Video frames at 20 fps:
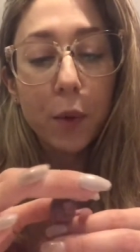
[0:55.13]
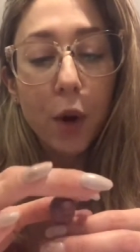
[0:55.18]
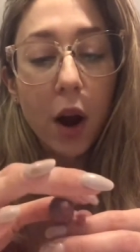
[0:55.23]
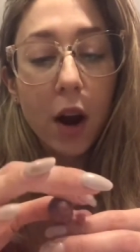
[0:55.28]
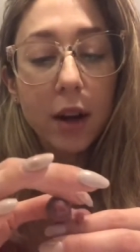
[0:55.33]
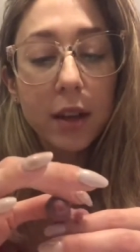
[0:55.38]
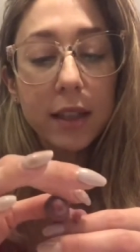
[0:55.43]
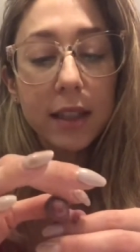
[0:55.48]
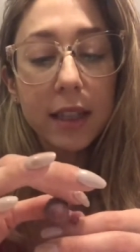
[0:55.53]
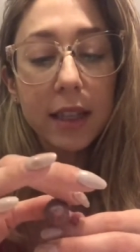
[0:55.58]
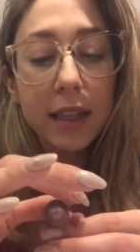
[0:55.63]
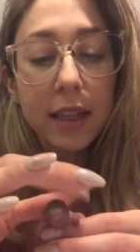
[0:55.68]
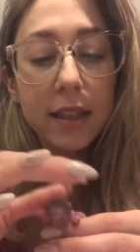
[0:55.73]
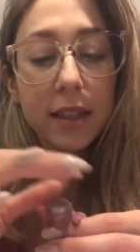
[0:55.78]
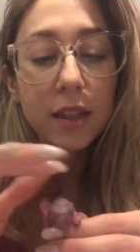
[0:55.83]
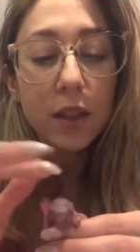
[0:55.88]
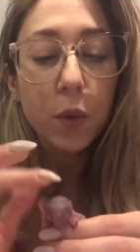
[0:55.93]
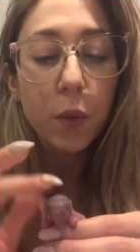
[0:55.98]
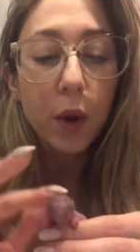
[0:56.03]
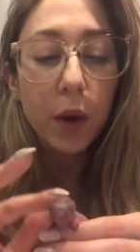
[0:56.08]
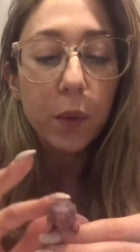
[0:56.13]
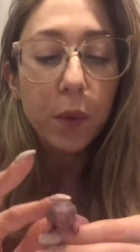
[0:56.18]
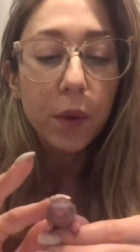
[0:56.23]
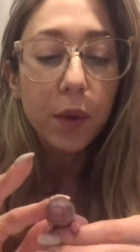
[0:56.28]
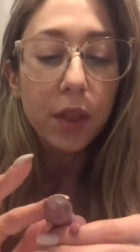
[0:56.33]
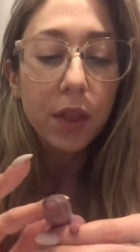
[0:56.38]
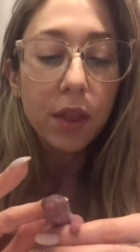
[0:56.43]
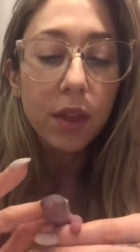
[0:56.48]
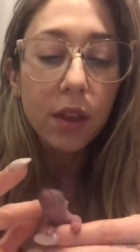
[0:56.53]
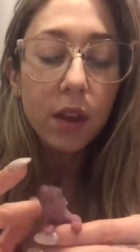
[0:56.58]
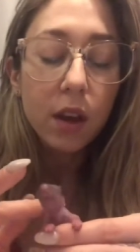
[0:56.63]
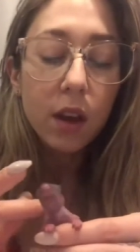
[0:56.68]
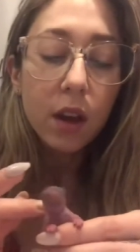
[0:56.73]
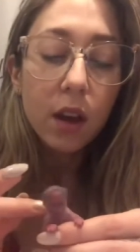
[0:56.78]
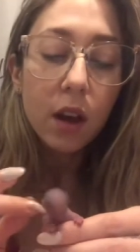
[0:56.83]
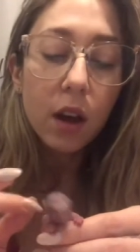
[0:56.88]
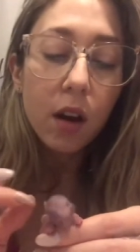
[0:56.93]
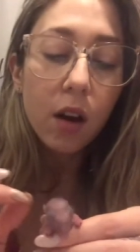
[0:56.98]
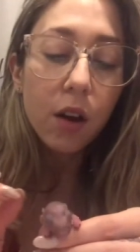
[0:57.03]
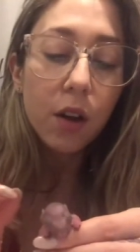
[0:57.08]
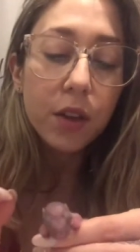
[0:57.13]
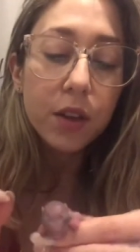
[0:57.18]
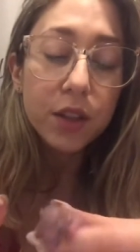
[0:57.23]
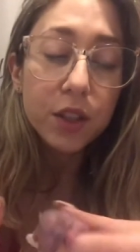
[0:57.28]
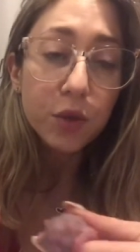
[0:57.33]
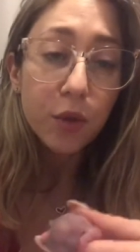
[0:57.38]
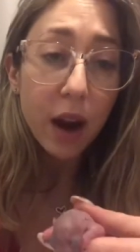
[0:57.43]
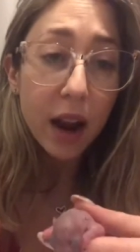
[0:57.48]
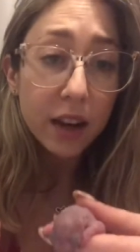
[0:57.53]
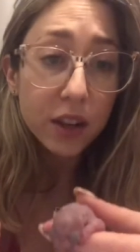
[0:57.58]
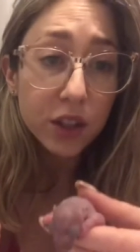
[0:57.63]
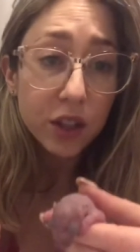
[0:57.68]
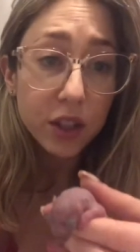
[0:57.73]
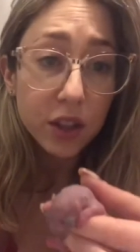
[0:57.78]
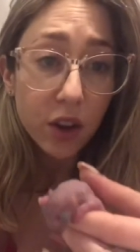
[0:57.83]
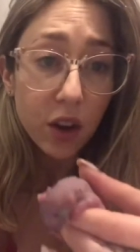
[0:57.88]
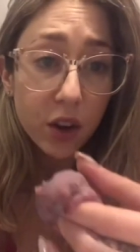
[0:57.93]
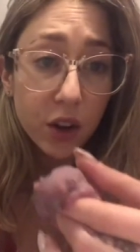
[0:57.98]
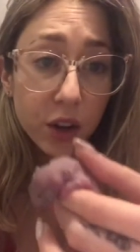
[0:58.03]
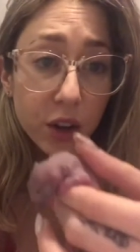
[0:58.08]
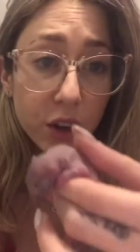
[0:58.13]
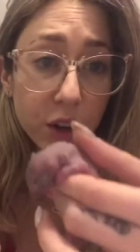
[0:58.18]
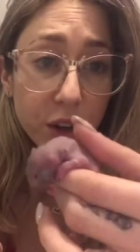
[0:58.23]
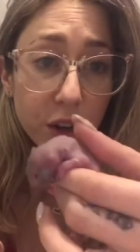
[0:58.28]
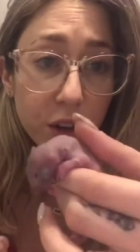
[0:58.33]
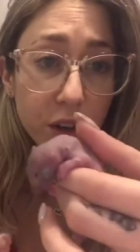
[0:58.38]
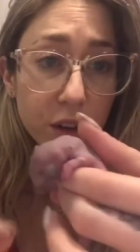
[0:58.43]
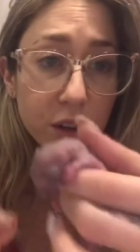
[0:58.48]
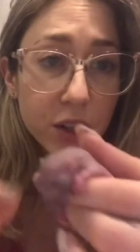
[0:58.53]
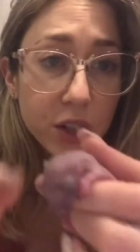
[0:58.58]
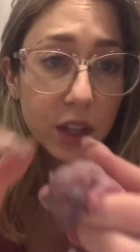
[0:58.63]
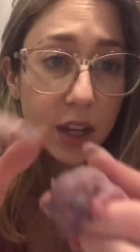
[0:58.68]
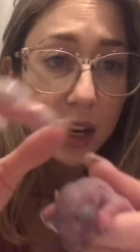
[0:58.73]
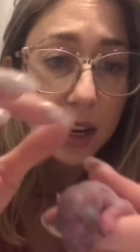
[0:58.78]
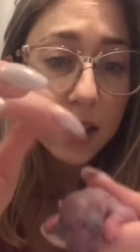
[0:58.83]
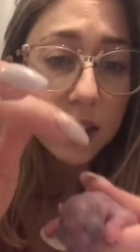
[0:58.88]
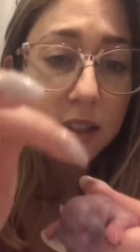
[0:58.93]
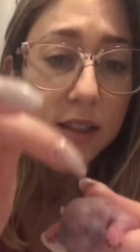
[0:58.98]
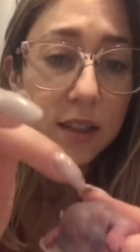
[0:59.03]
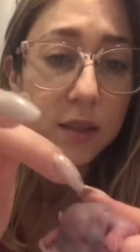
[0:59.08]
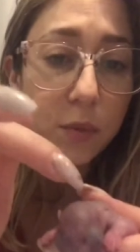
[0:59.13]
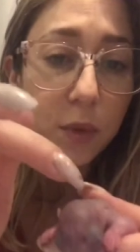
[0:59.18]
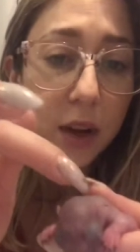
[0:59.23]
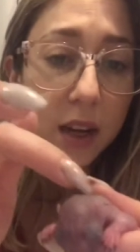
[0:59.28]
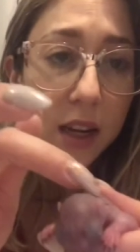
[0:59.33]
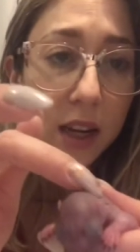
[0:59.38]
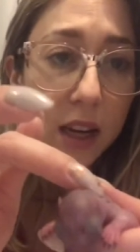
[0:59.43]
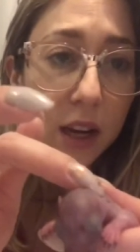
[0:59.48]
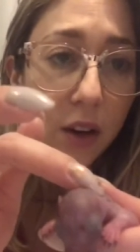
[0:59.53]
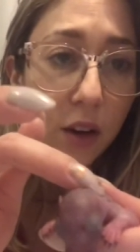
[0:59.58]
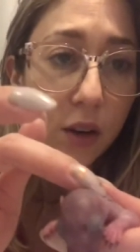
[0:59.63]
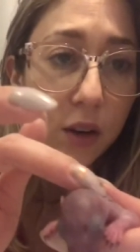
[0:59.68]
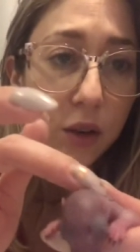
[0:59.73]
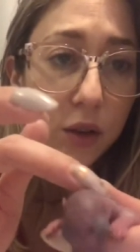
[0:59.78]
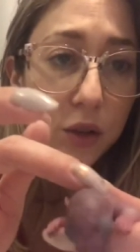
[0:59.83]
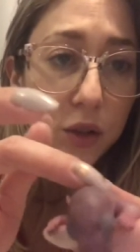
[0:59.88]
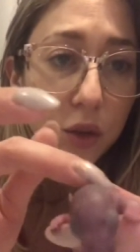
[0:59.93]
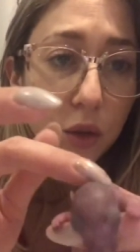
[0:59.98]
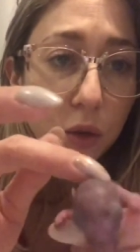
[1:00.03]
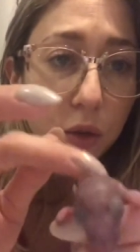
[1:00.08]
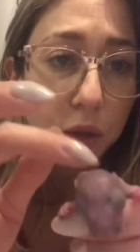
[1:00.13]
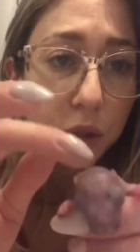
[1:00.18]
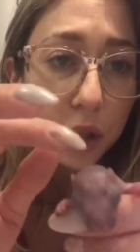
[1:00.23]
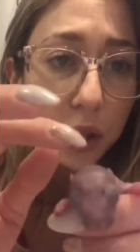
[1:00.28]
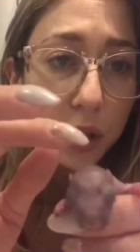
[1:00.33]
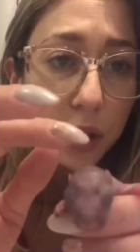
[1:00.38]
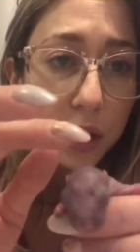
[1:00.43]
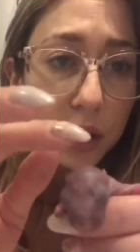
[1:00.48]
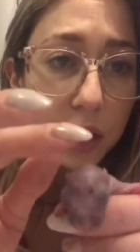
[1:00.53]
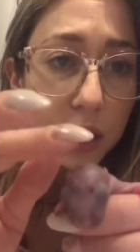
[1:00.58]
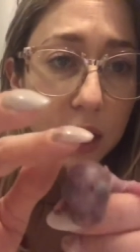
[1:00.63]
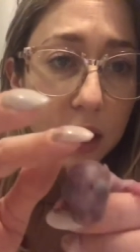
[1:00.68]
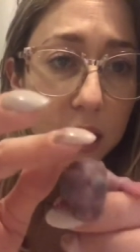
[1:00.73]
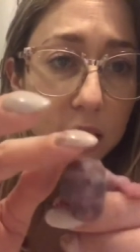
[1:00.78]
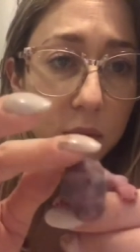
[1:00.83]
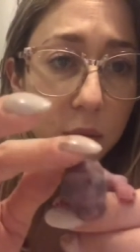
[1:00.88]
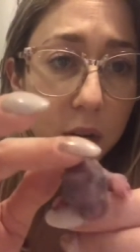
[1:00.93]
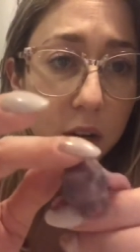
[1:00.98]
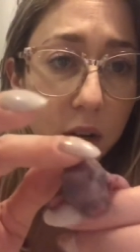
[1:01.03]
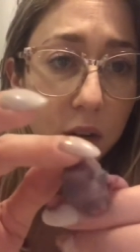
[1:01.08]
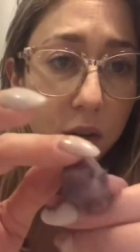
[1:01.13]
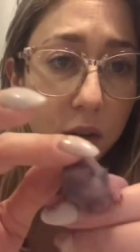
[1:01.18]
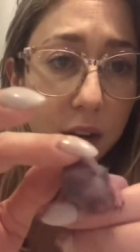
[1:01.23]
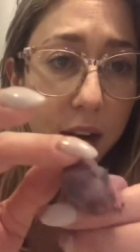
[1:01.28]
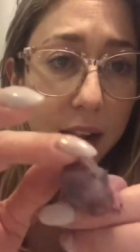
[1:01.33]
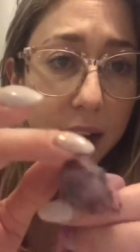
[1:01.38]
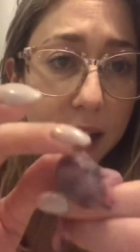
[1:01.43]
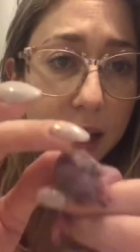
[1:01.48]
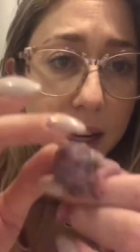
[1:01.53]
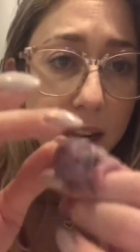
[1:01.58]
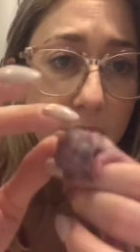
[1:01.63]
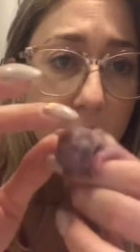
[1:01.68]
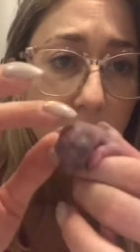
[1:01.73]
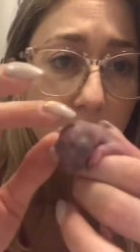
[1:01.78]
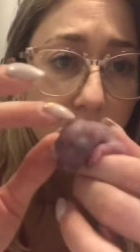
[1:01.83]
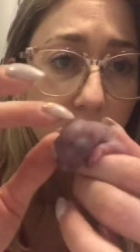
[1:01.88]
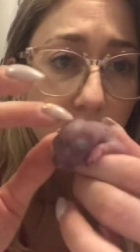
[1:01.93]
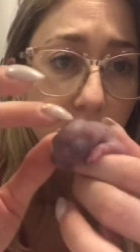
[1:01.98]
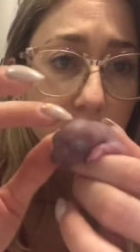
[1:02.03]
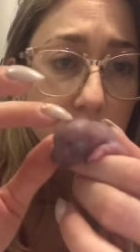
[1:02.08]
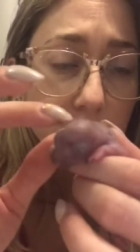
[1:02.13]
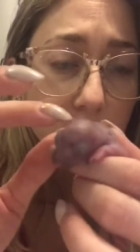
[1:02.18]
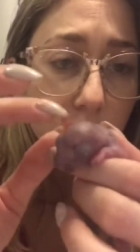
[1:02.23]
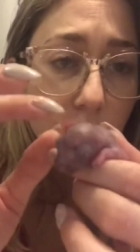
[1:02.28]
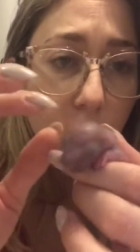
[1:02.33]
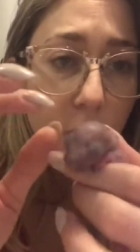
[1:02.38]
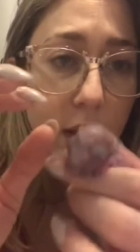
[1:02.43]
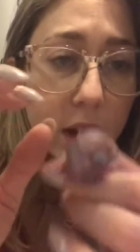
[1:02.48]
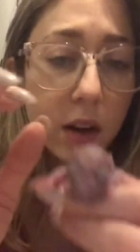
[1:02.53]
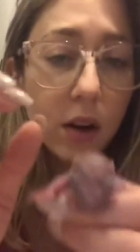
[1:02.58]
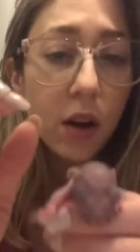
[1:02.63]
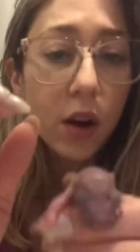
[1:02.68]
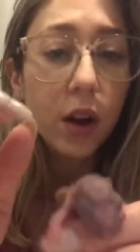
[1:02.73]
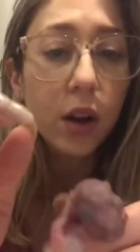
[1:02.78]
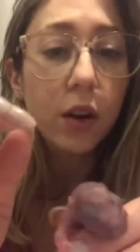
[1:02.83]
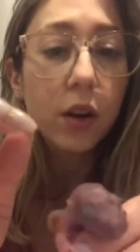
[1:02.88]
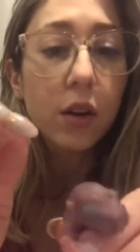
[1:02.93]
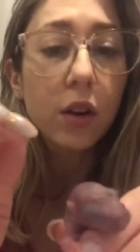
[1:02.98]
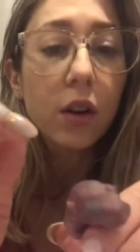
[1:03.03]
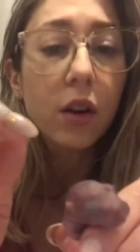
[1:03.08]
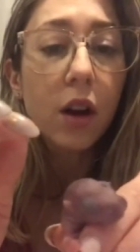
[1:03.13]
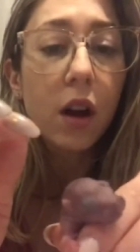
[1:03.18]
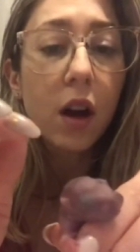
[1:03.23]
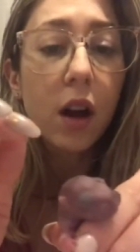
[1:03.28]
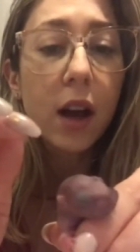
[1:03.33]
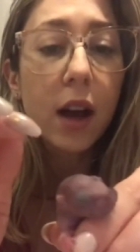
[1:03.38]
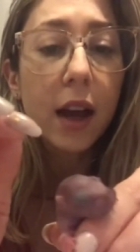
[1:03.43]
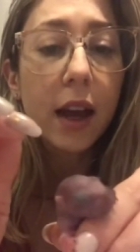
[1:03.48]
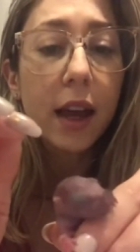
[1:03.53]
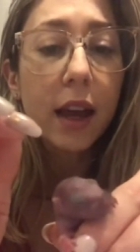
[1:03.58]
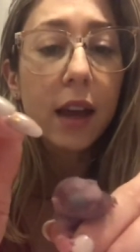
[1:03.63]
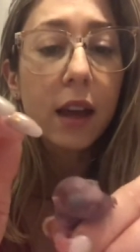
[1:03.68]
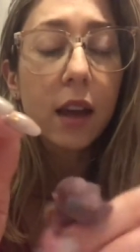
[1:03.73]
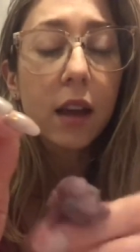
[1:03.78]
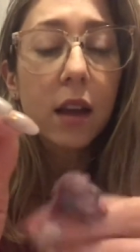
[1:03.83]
Roxy is the one with all the scratches on her. She has one here on her shoulder, she has one on her head here, and also one on her eye.